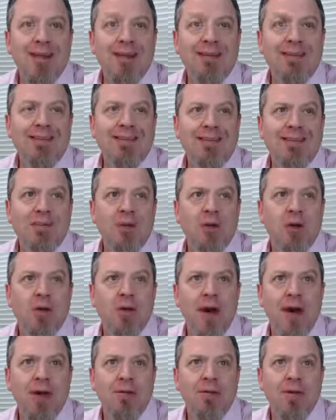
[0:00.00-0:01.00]
instant
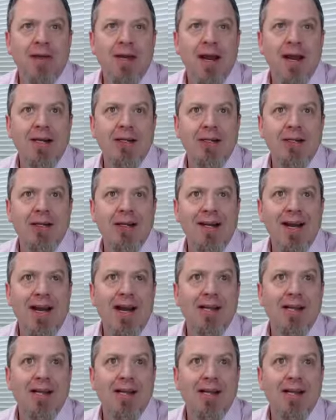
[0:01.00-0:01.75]
gratification